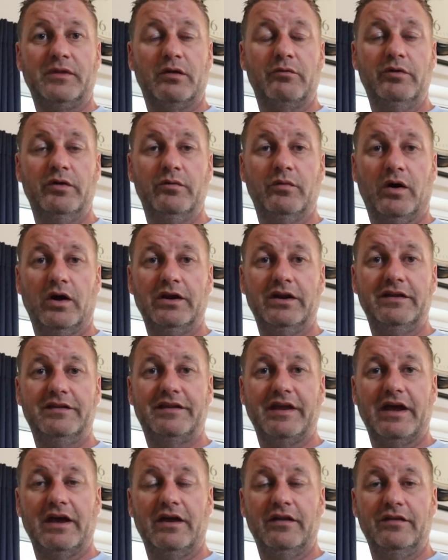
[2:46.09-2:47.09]
We wanted
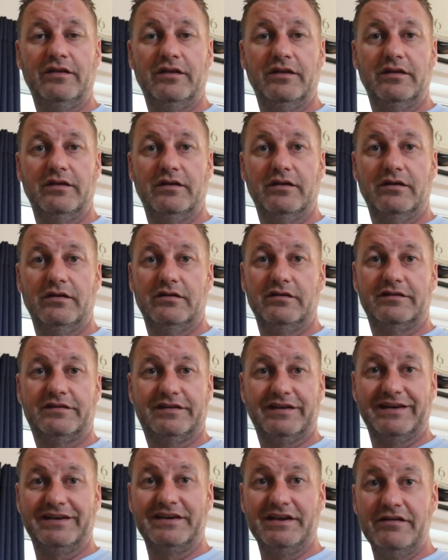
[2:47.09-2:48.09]
a
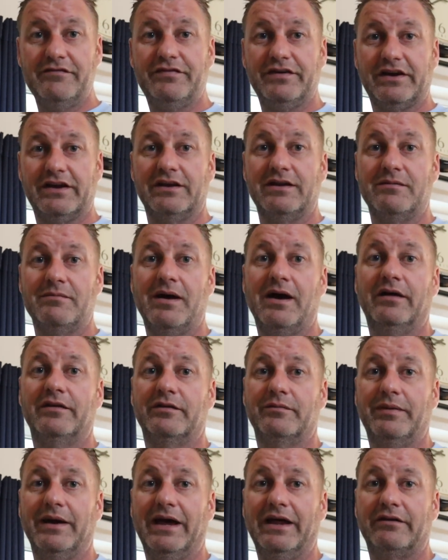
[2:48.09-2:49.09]
significant amount
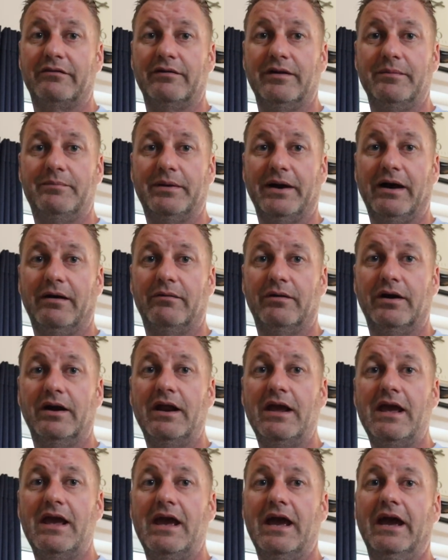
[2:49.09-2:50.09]
of battery power,